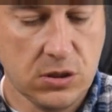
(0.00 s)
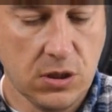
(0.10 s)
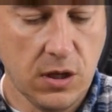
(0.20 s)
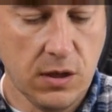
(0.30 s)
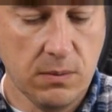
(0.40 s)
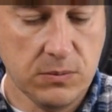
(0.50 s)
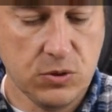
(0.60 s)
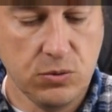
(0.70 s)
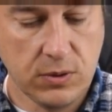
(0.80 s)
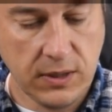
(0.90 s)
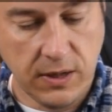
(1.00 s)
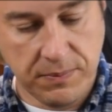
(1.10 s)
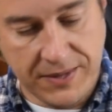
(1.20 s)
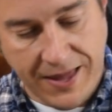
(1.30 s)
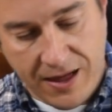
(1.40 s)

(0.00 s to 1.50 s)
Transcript: to clean up the